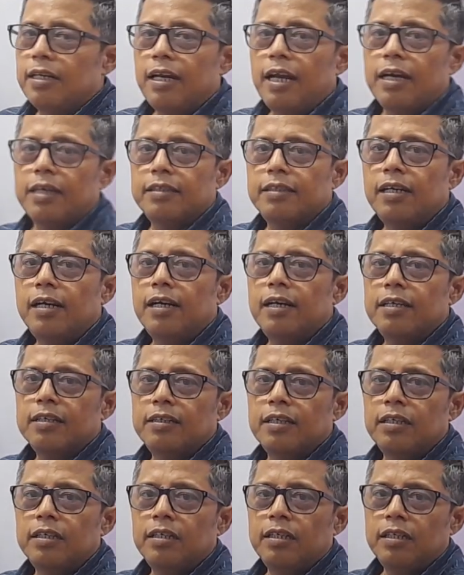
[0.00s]
and
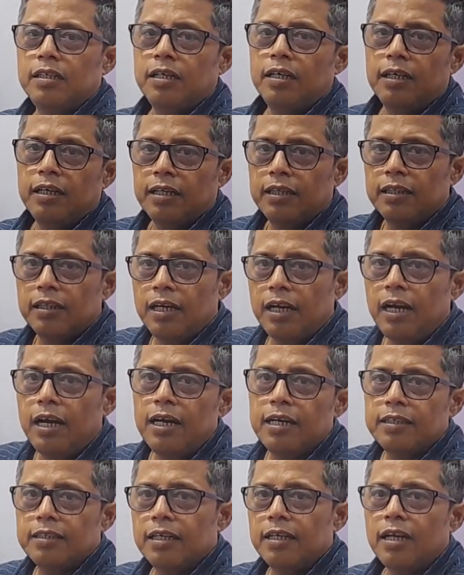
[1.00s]
acceleration, the
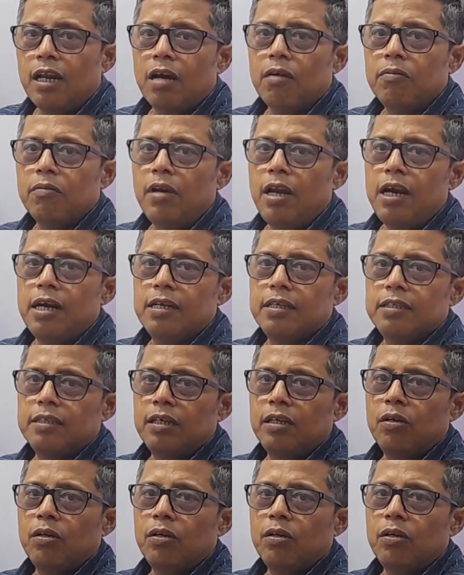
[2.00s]
relation. Now let's